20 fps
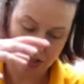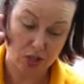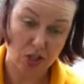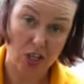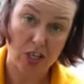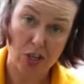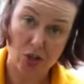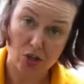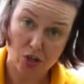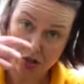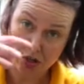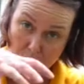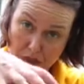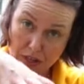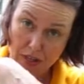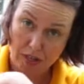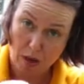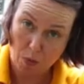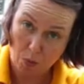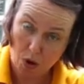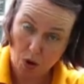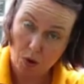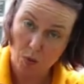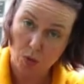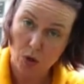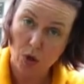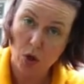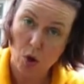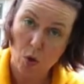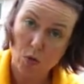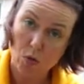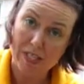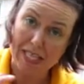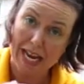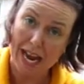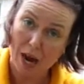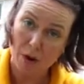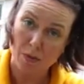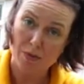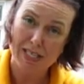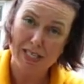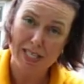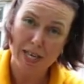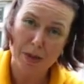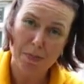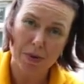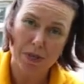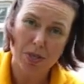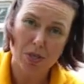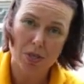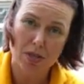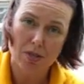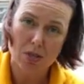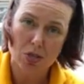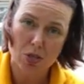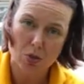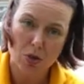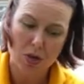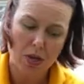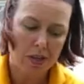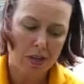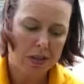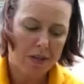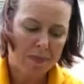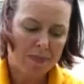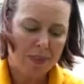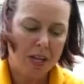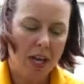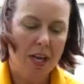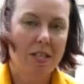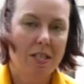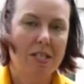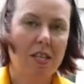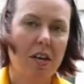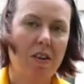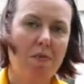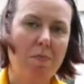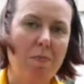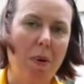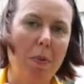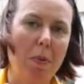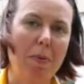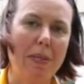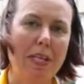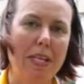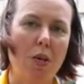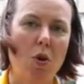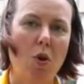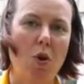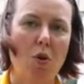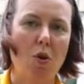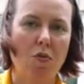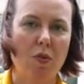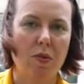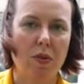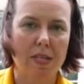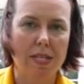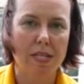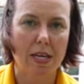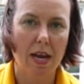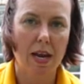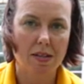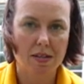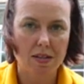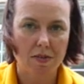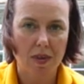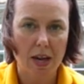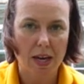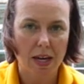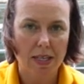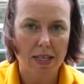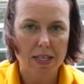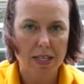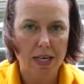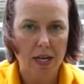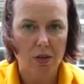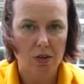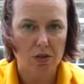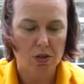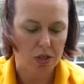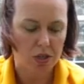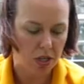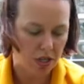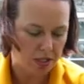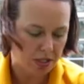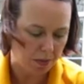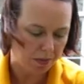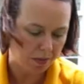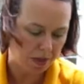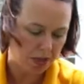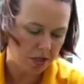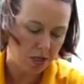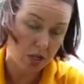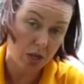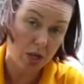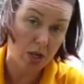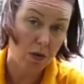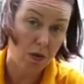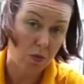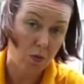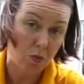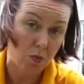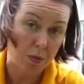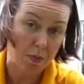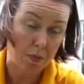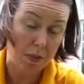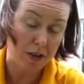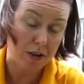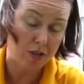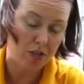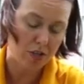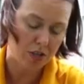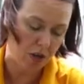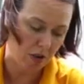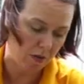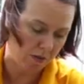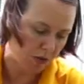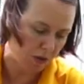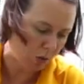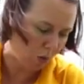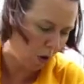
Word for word: ensure that that water will go down deep into the soil instead of bubbling over the sides of that container. So that's something to remind yourself as